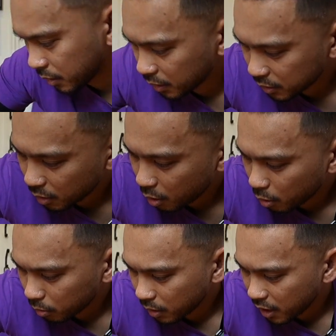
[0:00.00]
his
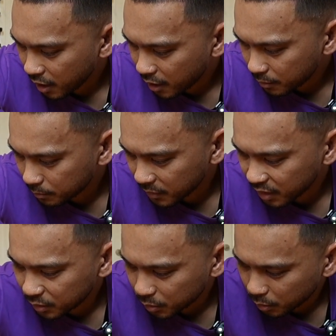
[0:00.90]
whole arm
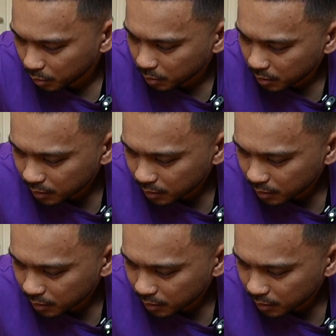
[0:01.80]
into